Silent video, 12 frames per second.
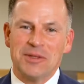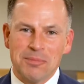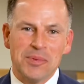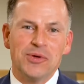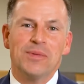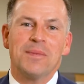
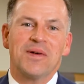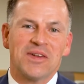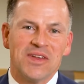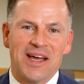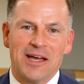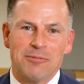Bloomberg
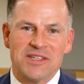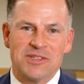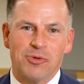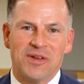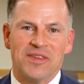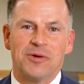lab is
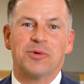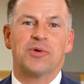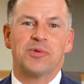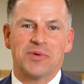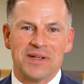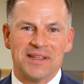one that we're
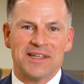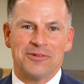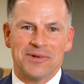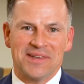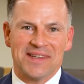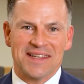really,
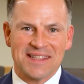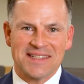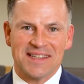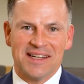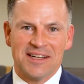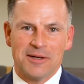really
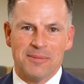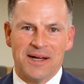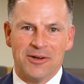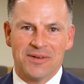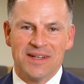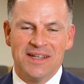excited
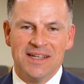about.